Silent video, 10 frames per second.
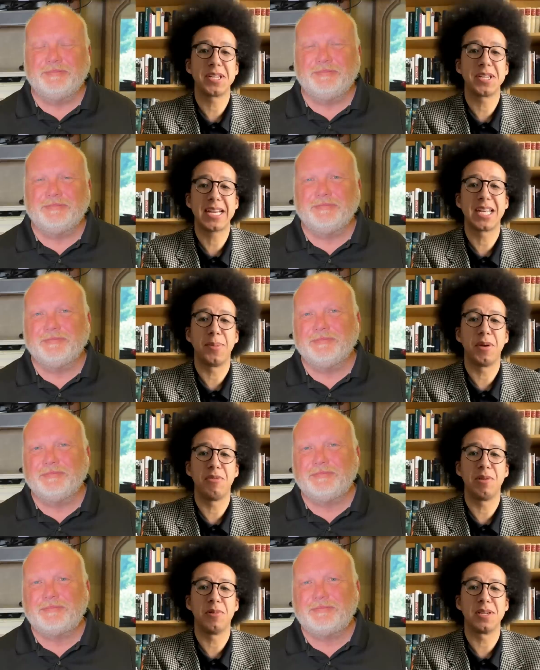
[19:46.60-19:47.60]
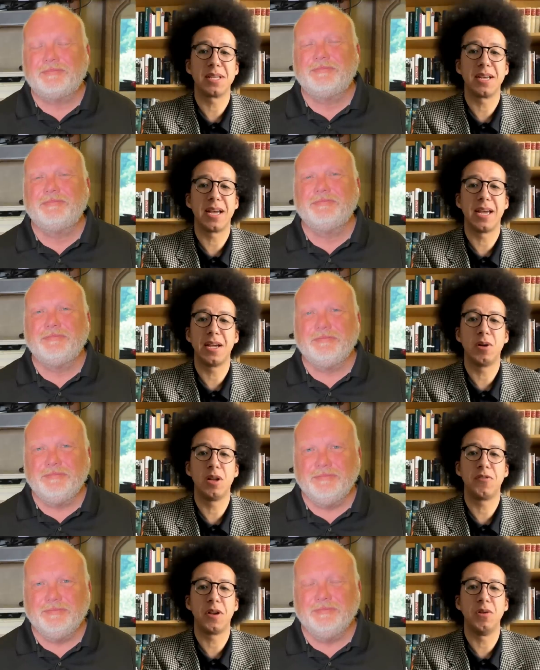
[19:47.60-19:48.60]
Speaker 1: a setup, it really was, that
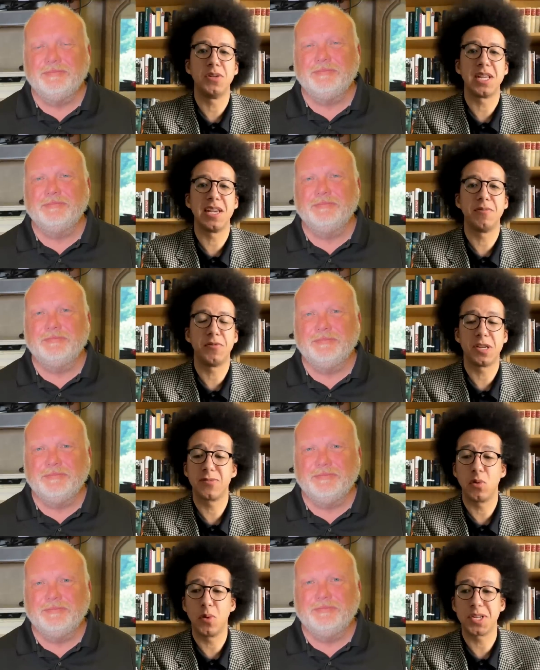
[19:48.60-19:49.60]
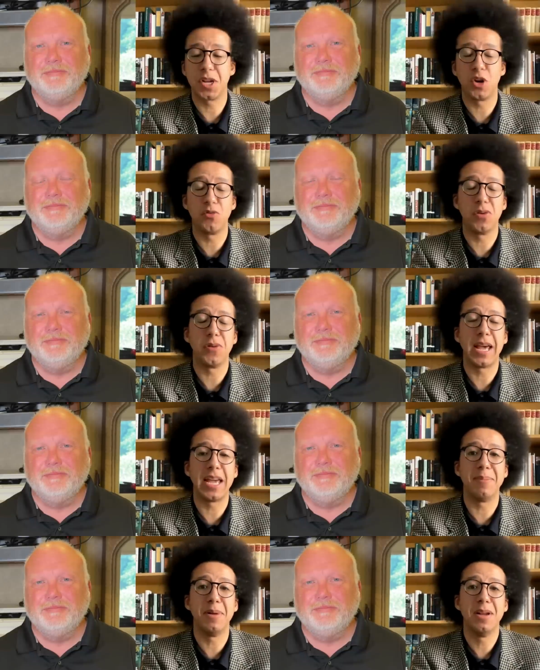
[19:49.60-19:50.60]
Angola Falosi. first of all, wasn't her real
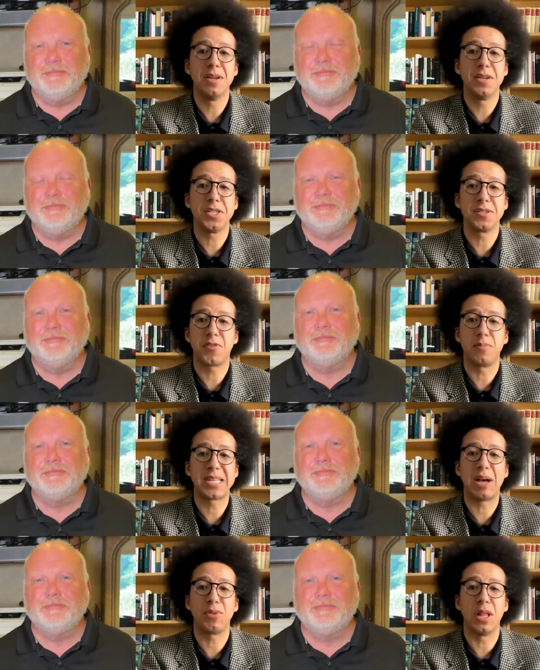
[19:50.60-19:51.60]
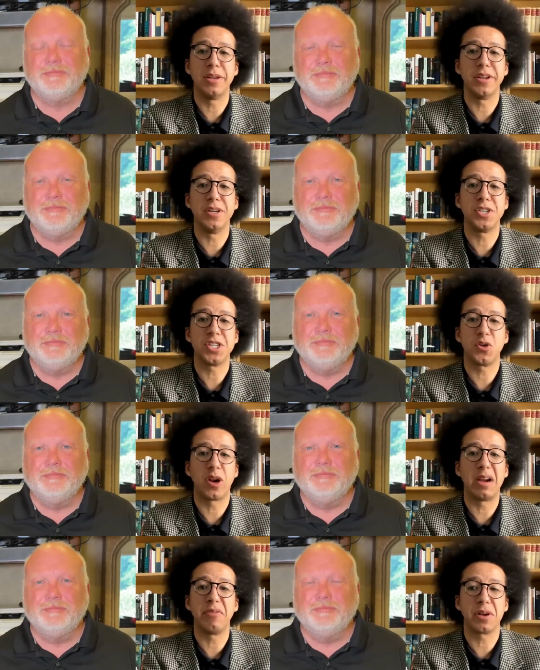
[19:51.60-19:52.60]
name. She's from South London, she's
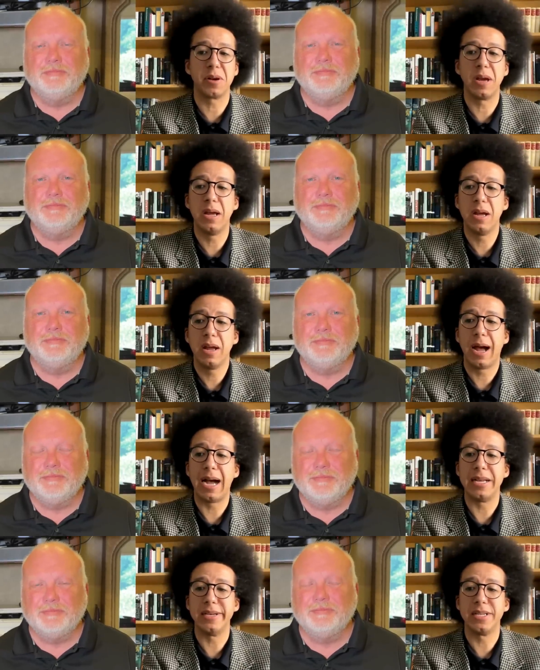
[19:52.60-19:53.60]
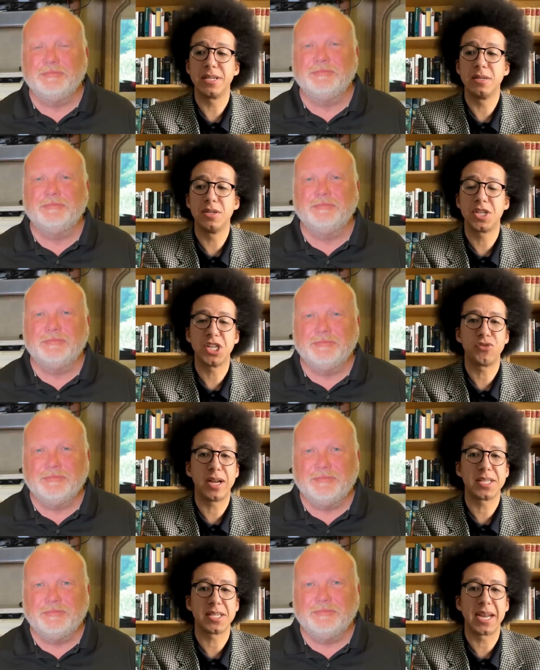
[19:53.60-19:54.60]
not African, and she
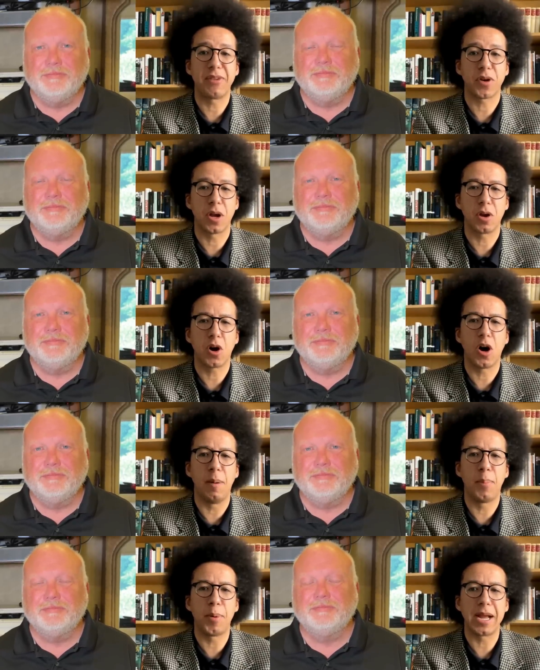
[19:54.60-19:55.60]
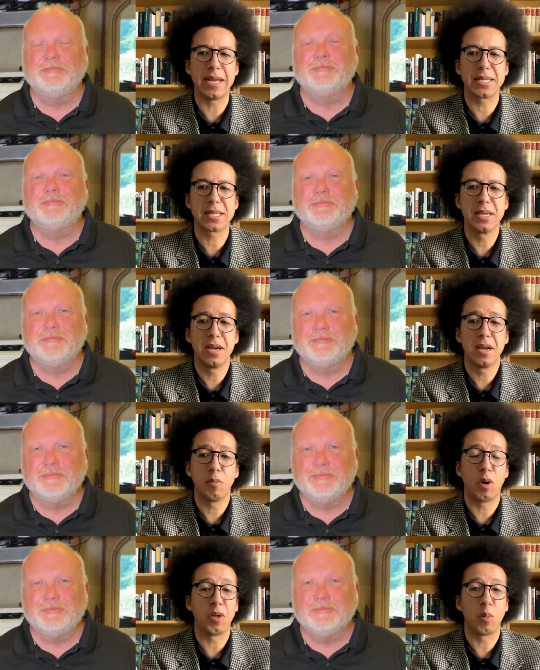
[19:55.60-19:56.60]
dresses in African garb, but it is
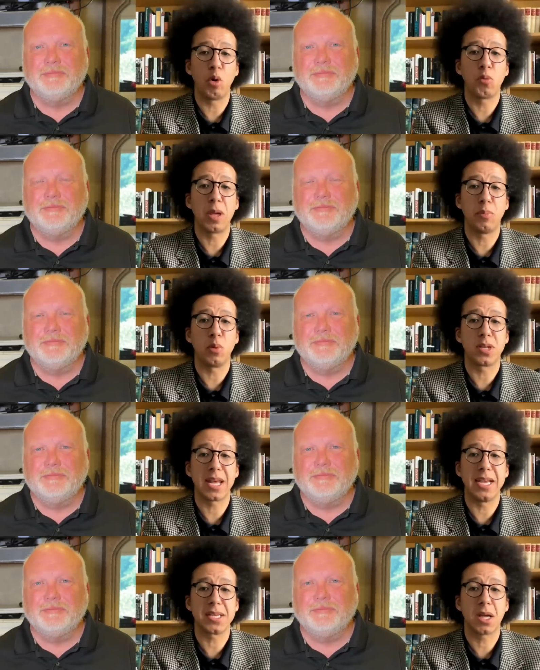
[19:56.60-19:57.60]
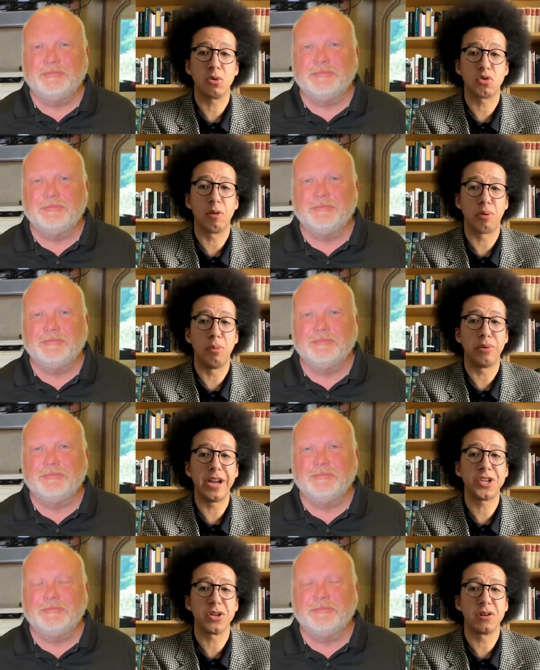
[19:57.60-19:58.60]
what the woke people would say is cultural
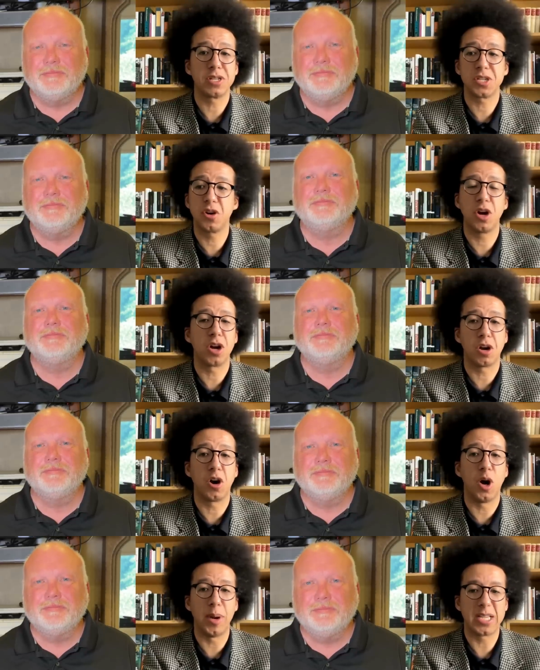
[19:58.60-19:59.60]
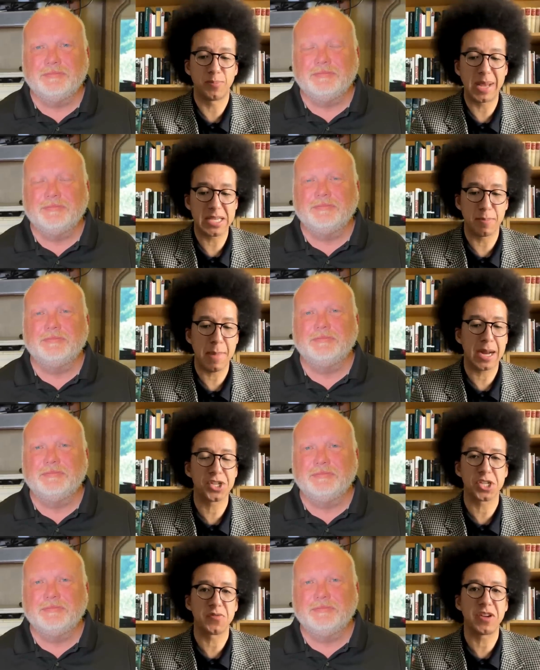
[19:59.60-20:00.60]
appropriation because it's not her garb, but it's mix and
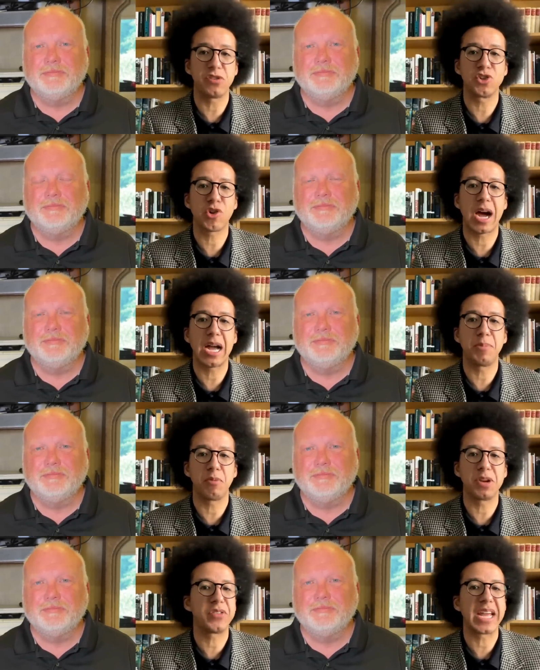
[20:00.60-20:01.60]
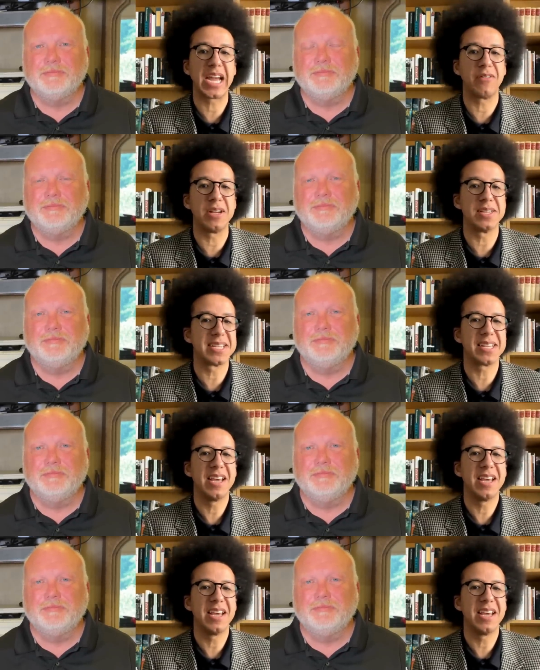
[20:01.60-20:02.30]
matches of different tribes from different areas. It,